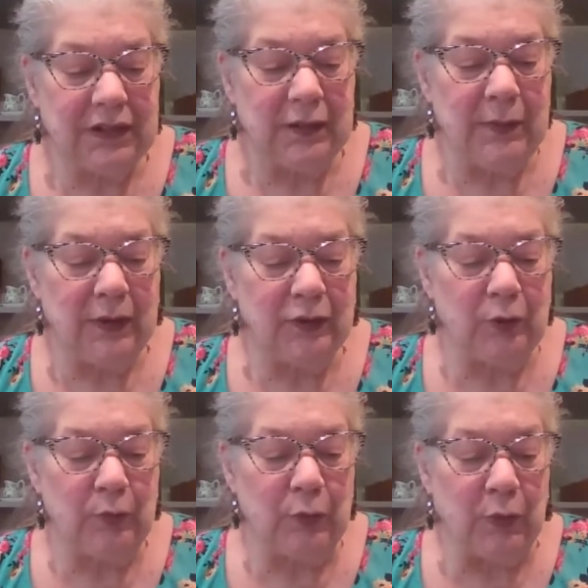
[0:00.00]
about
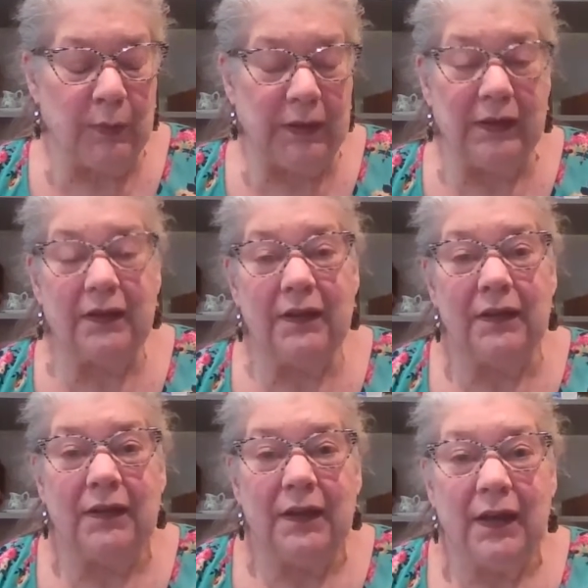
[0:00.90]
global warming.
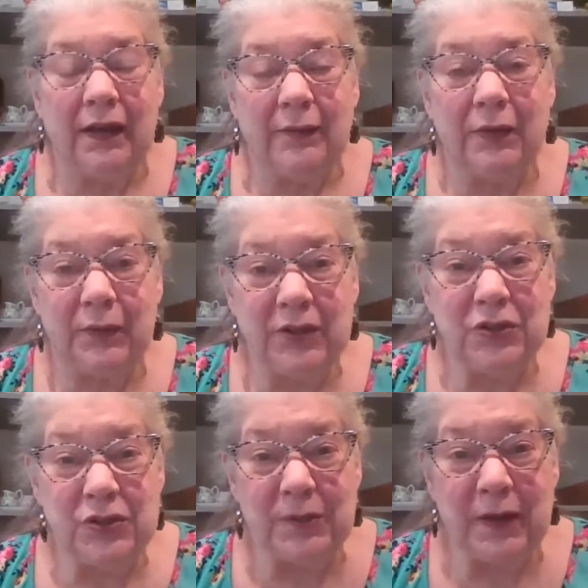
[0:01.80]
And I'm going to read
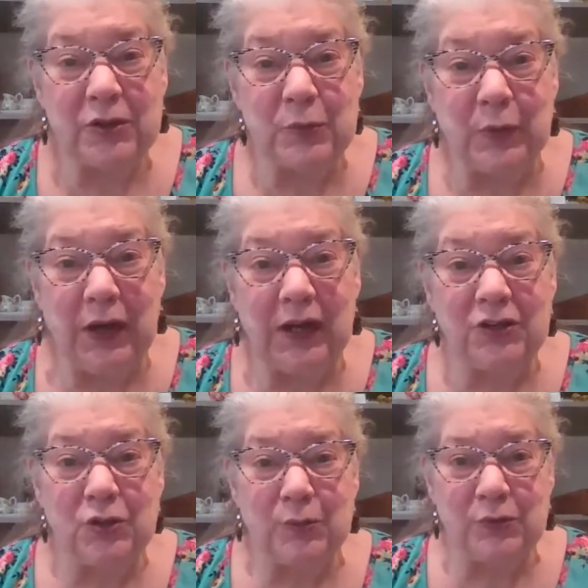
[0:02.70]
you some
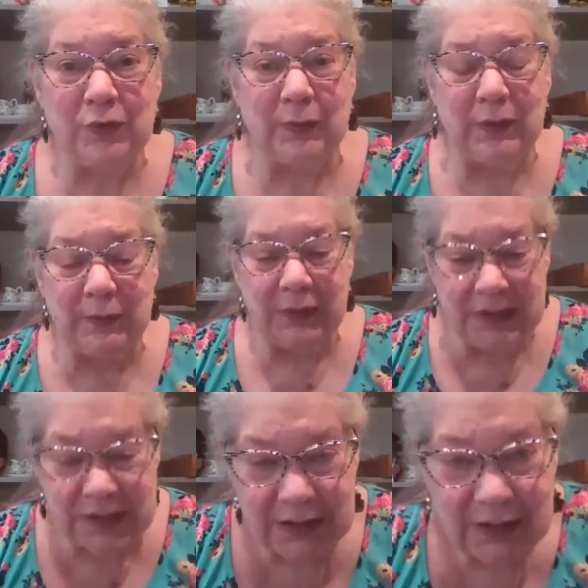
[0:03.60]
excerpts from it,
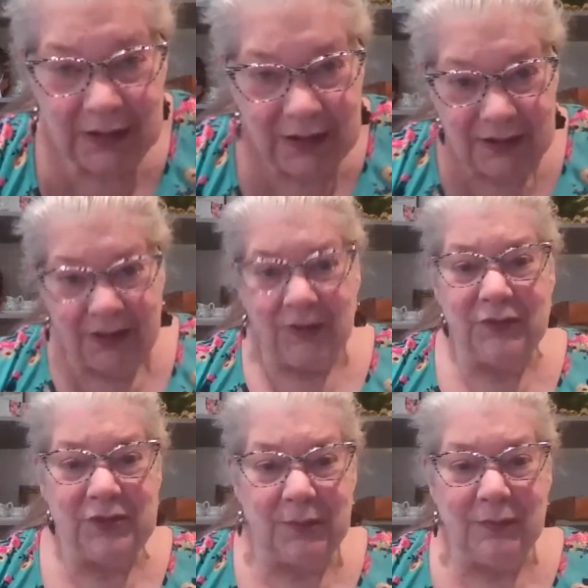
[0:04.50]
because,
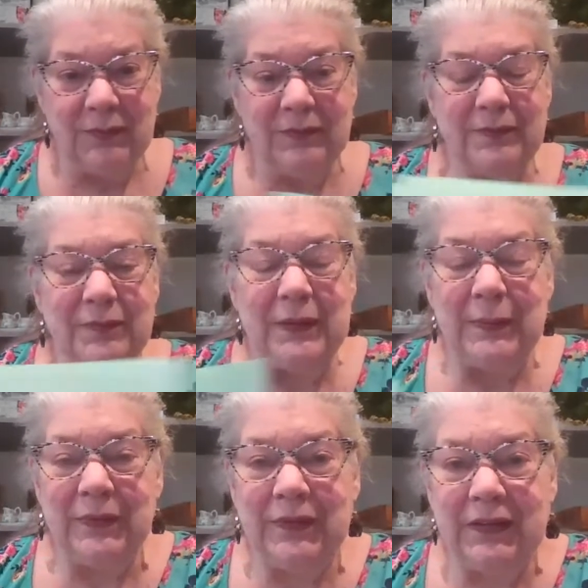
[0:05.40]
some
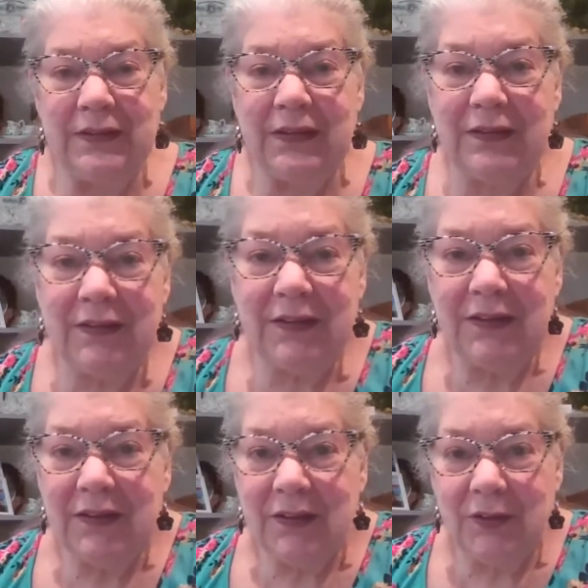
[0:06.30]
people think that
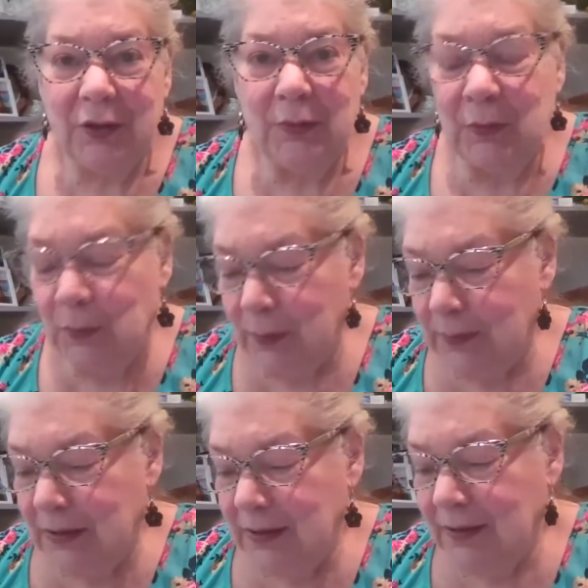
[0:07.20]
global
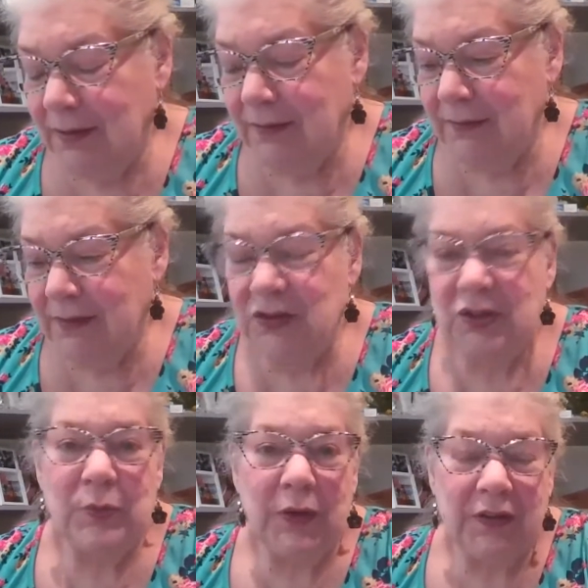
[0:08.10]
warming is
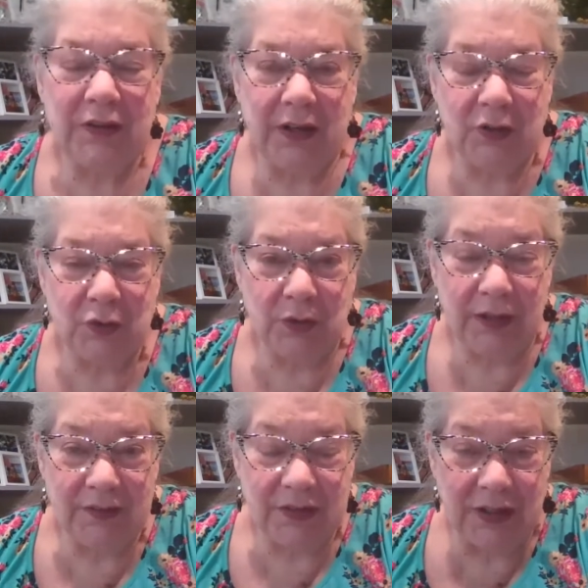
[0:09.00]
just part of the natural
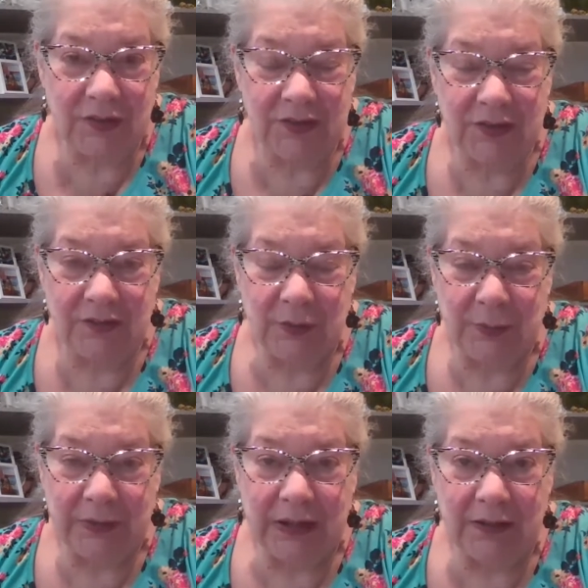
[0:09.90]
life cycles of the
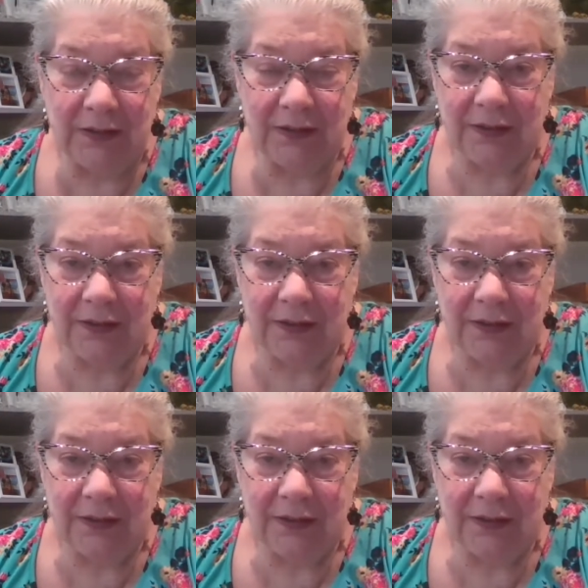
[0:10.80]
planet.